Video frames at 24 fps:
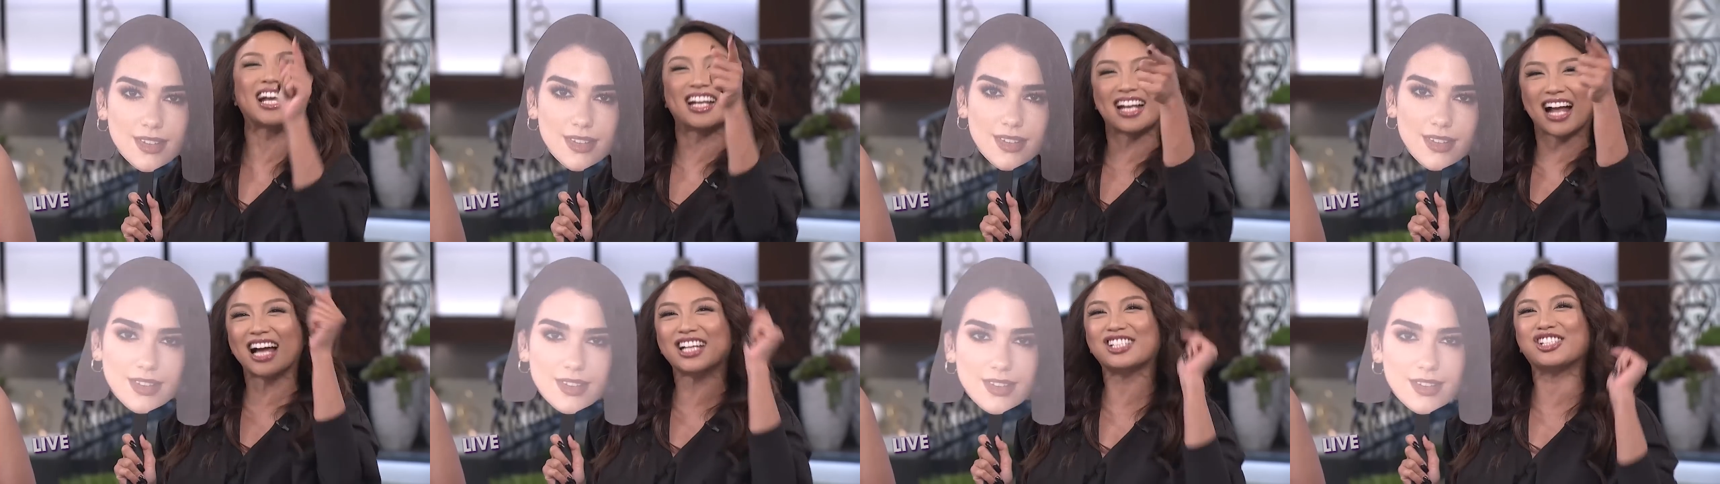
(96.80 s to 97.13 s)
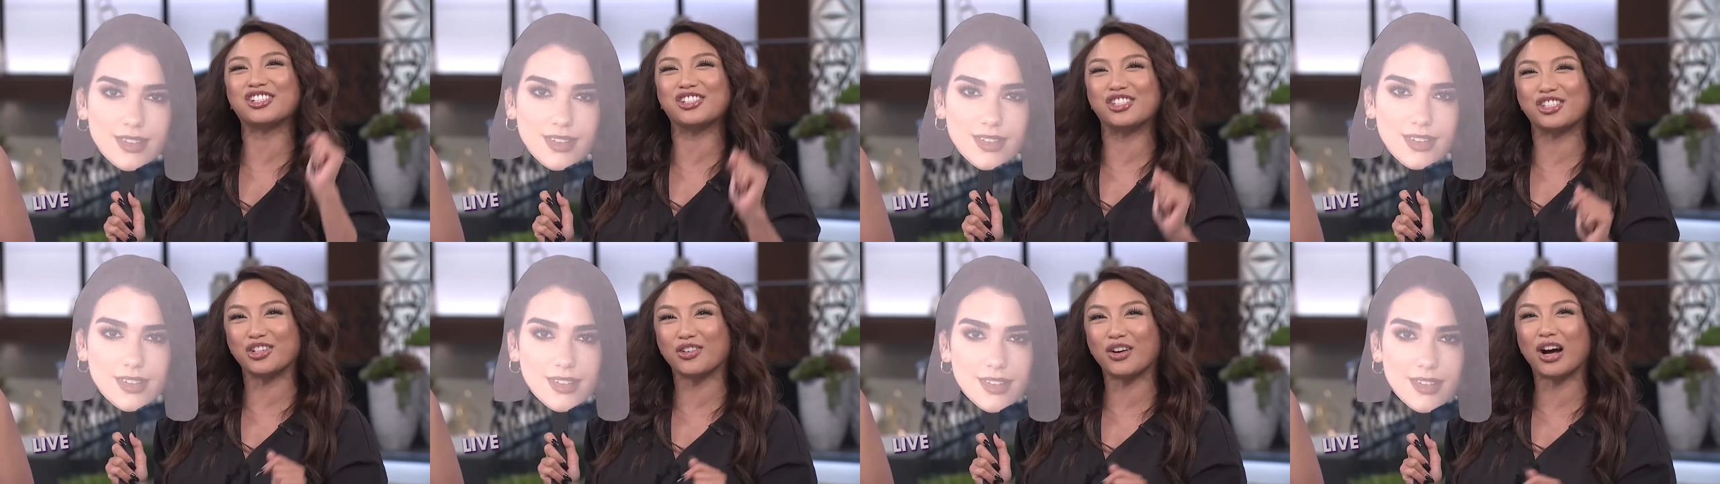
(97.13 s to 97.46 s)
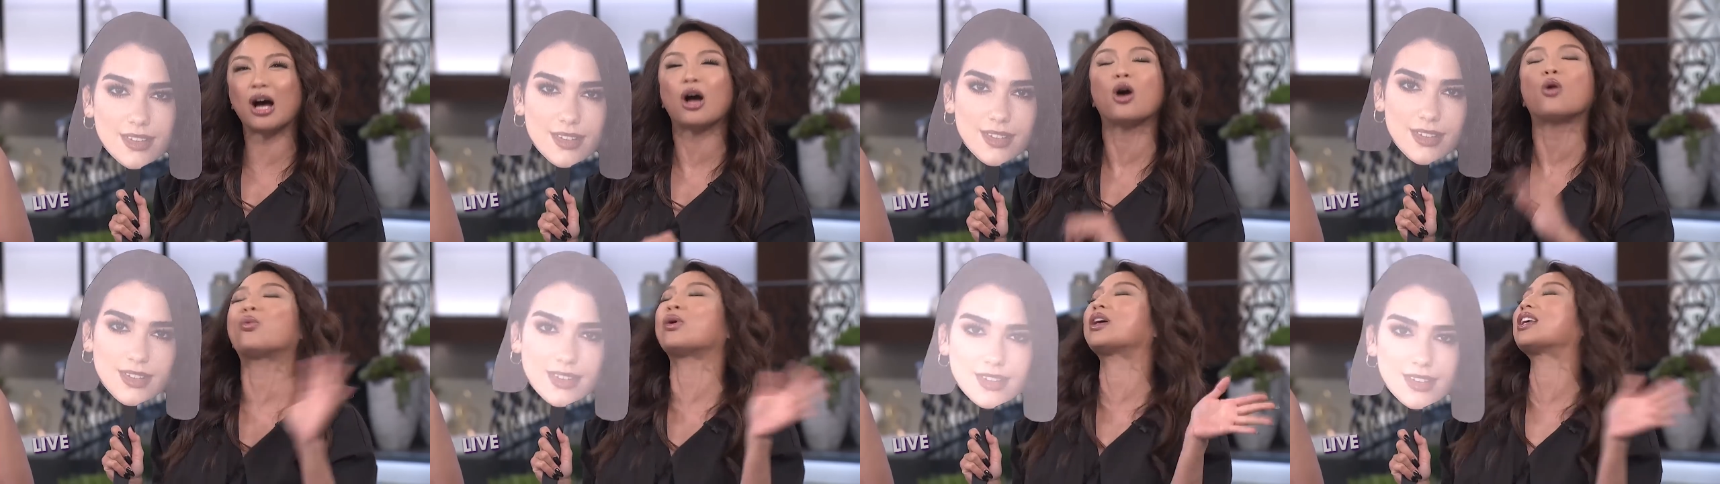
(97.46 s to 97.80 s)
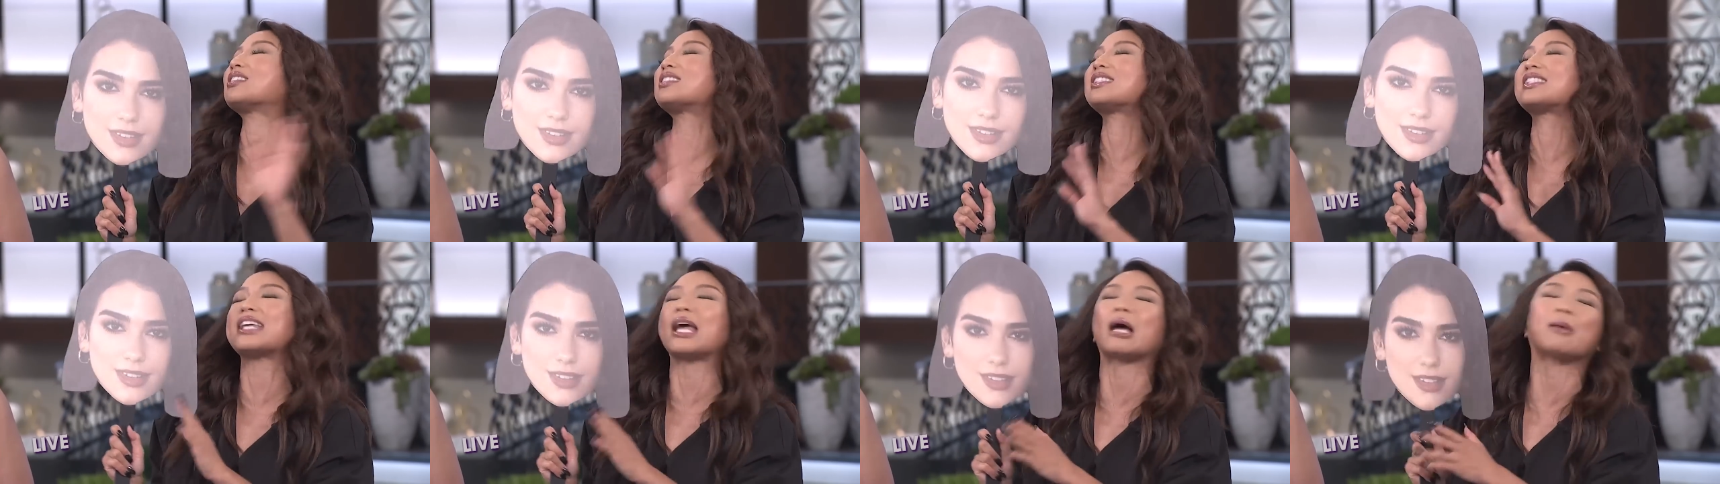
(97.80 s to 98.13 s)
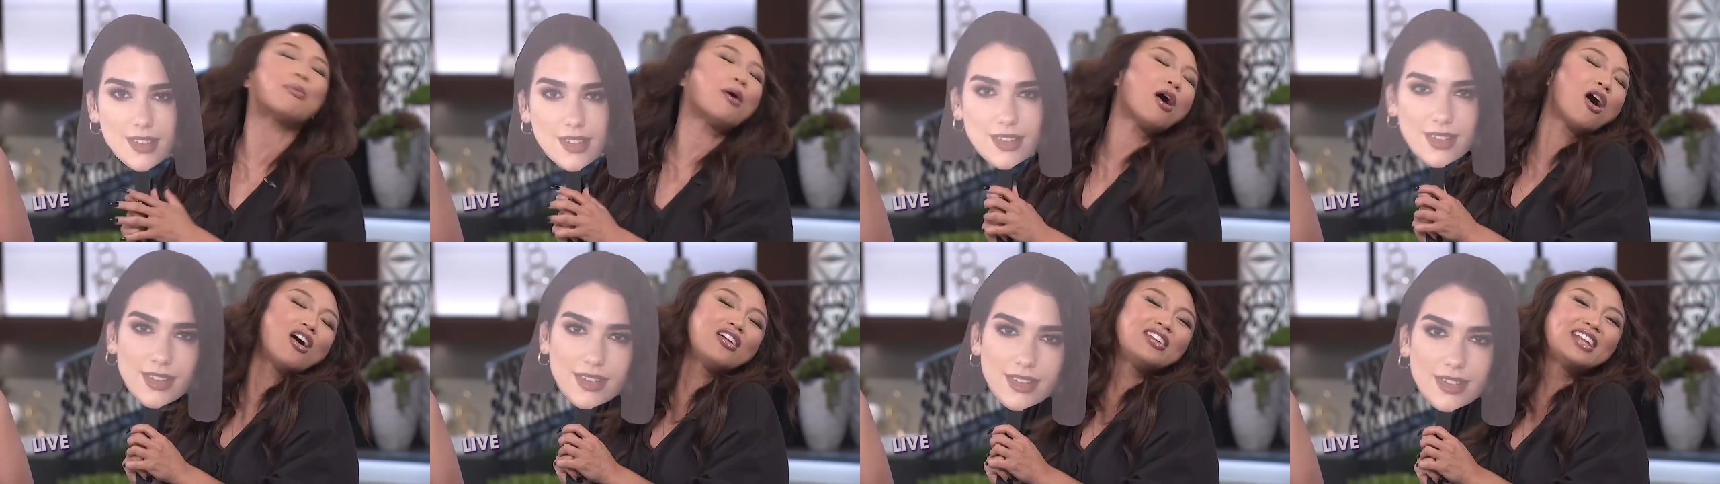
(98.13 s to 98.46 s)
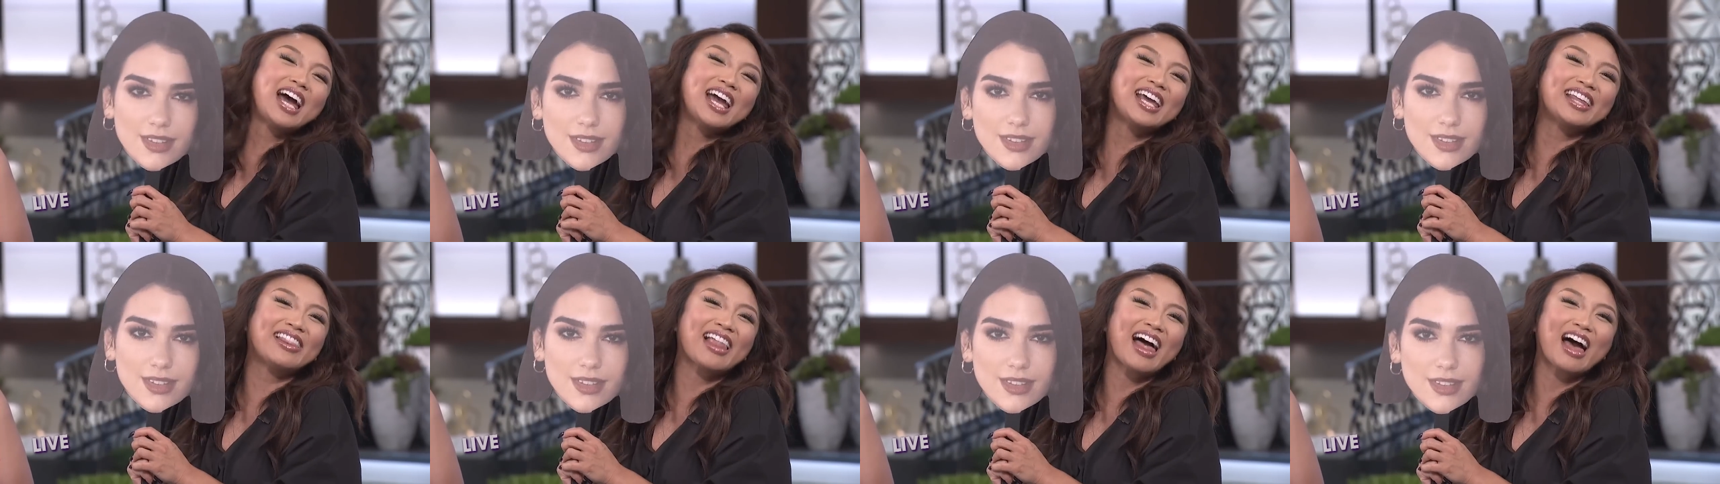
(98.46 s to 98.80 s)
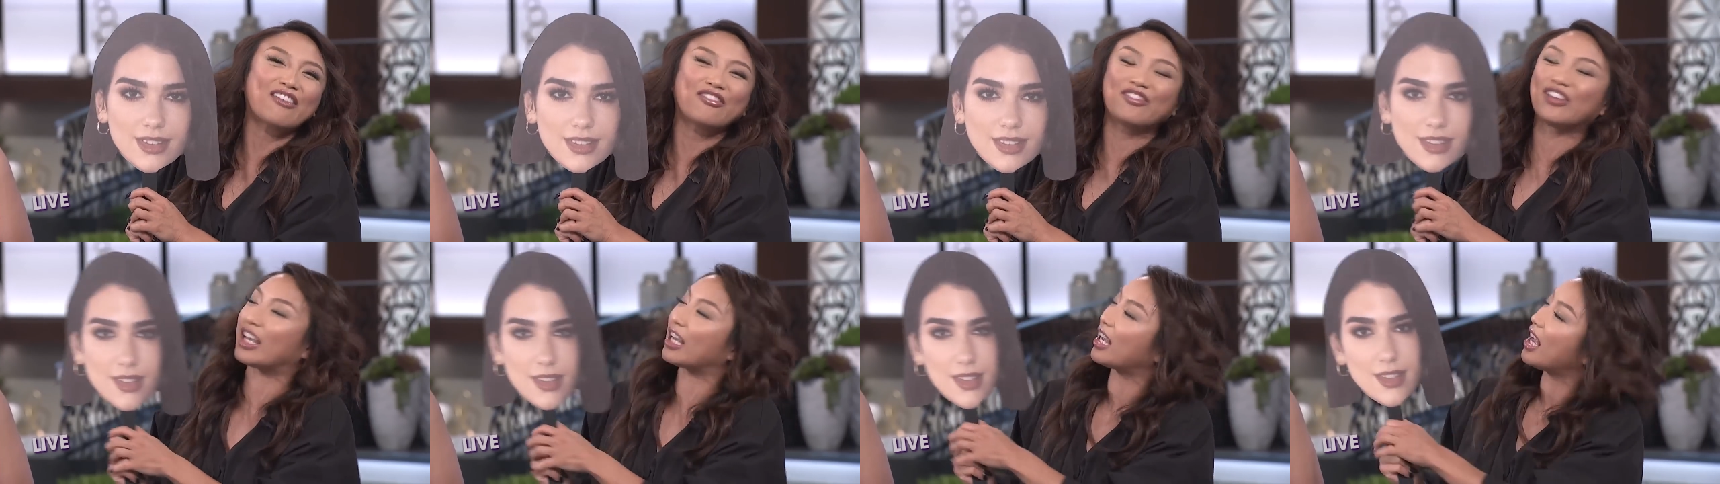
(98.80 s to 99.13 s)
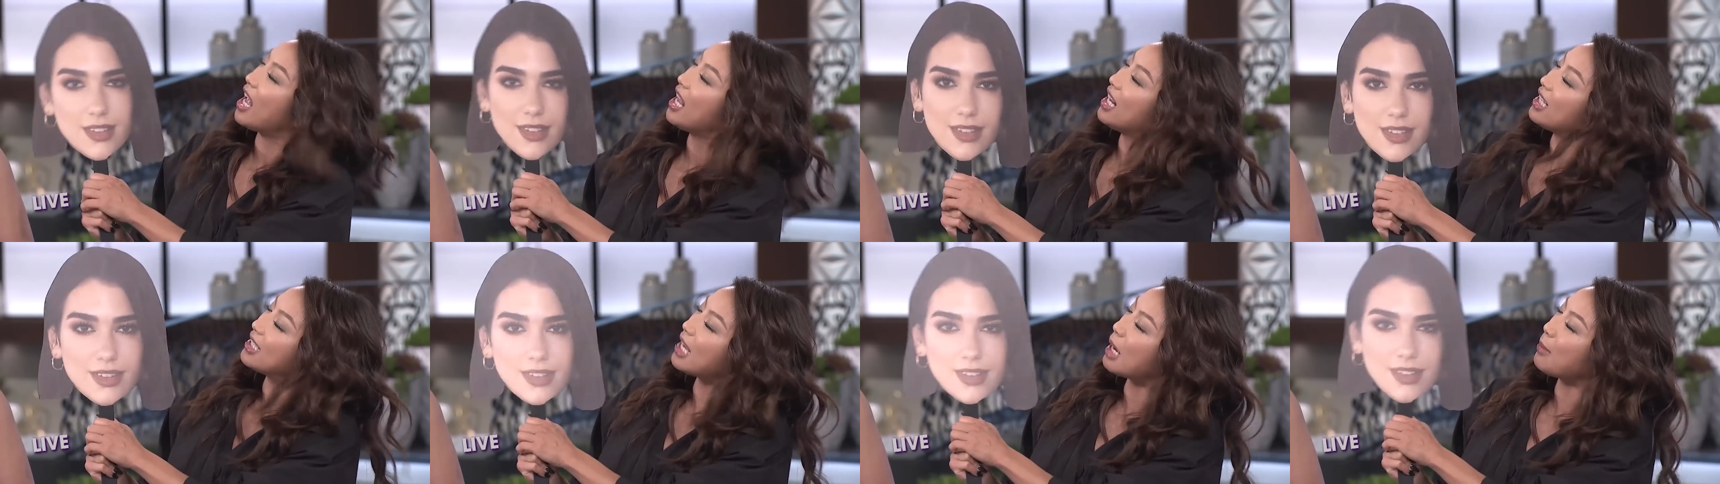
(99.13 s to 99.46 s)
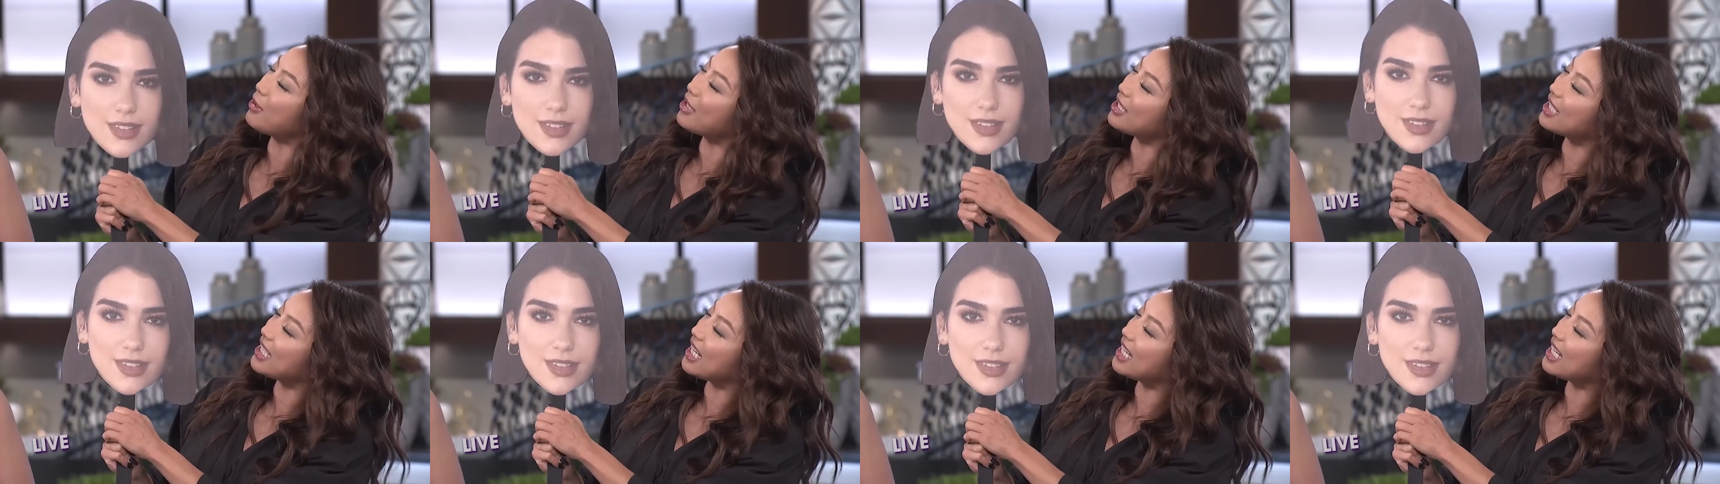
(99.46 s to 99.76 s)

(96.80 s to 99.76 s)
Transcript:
Speaker 1: I got you, Dua. We could stay up all night laughing. Oh,